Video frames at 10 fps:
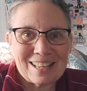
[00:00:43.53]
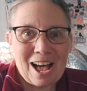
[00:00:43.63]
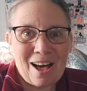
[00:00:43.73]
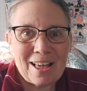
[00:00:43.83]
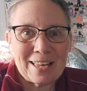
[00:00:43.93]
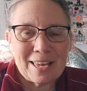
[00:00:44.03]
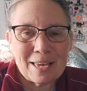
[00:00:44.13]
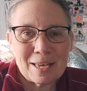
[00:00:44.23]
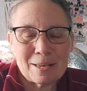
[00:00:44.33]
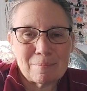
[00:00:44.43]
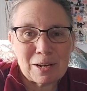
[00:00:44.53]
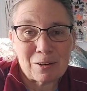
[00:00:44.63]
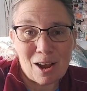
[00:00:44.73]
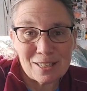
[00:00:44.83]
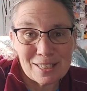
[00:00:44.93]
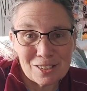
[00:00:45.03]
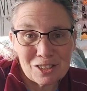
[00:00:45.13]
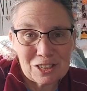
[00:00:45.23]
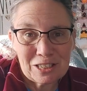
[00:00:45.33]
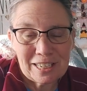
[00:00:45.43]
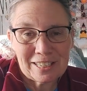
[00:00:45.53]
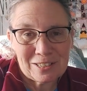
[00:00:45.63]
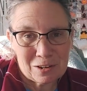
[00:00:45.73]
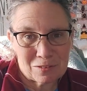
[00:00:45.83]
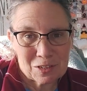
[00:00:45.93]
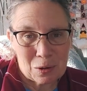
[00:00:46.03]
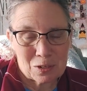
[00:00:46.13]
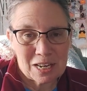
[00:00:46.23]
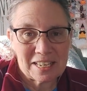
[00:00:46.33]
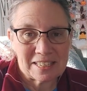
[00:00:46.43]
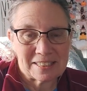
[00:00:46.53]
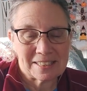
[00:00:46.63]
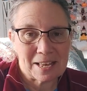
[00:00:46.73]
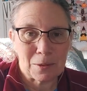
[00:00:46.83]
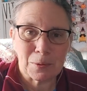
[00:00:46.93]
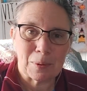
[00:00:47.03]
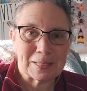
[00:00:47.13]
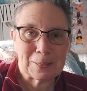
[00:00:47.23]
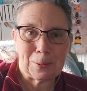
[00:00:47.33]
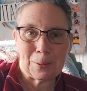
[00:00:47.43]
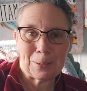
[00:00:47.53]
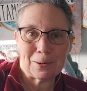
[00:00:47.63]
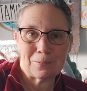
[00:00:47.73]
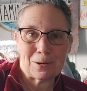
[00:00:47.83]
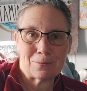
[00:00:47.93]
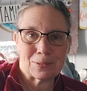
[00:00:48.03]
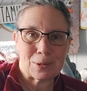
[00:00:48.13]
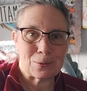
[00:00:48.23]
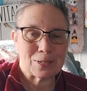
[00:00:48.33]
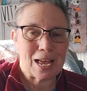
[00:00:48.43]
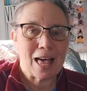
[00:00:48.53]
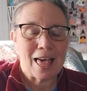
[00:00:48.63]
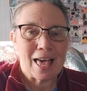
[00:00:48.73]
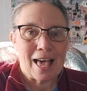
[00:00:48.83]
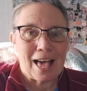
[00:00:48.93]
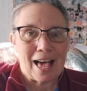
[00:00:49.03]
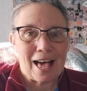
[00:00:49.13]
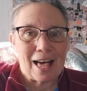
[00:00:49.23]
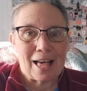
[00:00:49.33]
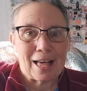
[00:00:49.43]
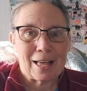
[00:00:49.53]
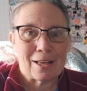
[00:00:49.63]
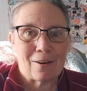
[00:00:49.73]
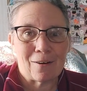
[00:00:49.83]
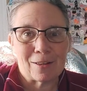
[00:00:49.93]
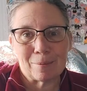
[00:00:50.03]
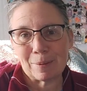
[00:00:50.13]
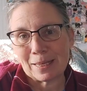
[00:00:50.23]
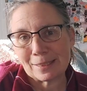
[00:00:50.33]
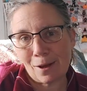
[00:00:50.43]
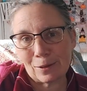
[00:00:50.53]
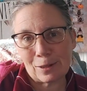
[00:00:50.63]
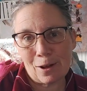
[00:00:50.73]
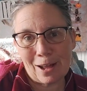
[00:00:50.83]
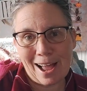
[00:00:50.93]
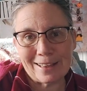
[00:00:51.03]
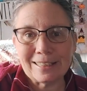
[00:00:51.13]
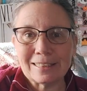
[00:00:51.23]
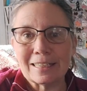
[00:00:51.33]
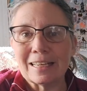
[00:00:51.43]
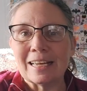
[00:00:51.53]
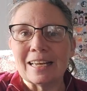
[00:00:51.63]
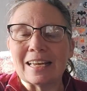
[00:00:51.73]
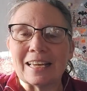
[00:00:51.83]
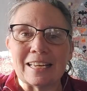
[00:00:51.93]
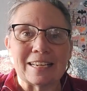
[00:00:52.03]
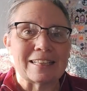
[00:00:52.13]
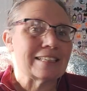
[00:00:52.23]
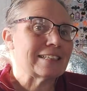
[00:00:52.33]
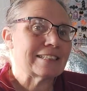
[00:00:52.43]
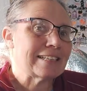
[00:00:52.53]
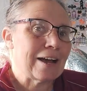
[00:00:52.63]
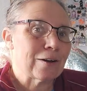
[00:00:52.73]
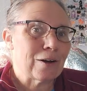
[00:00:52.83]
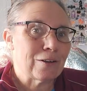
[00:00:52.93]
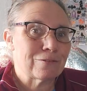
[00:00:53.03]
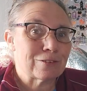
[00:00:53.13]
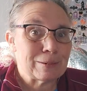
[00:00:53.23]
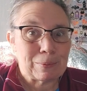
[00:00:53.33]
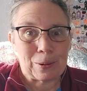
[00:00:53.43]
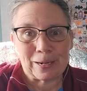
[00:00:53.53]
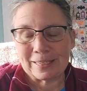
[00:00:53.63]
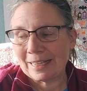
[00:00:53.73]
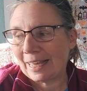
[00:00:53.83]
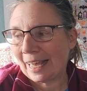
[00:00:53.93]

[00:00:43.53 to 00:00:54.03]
I am a cross-stitcher in Nova Scotia, in southwest corner of Nova Scotia, on a place called Long Island, in a little town called Freeport.